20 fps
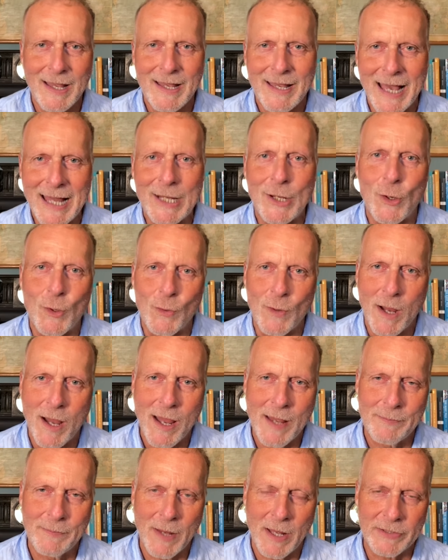Hello,
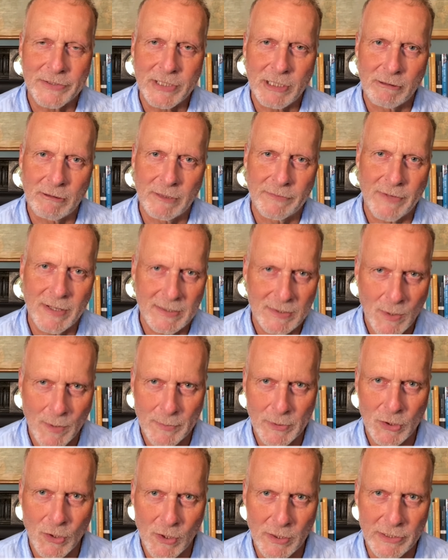I'm Mark Tyrrell of
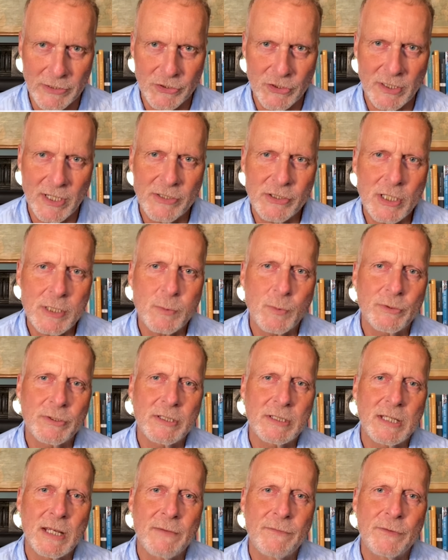Uncommon Knowledge, and I just want to
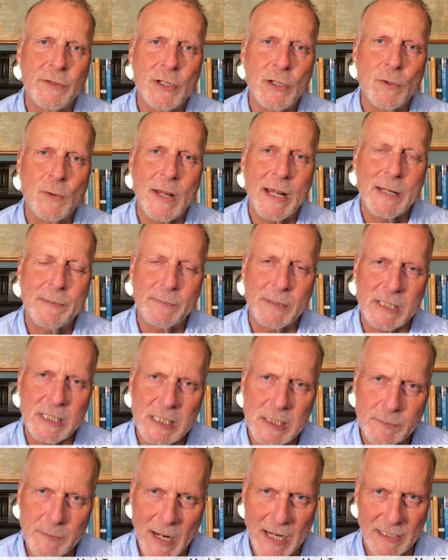give you a
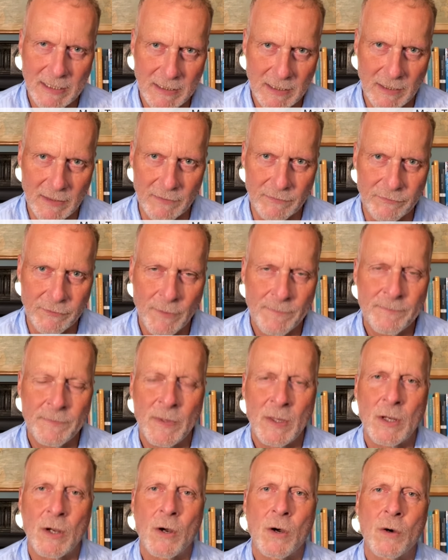perspective
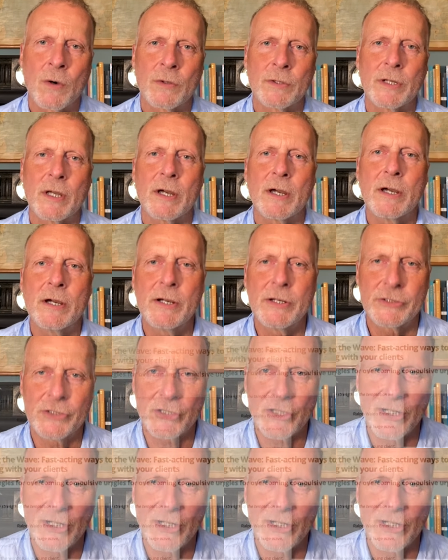on urge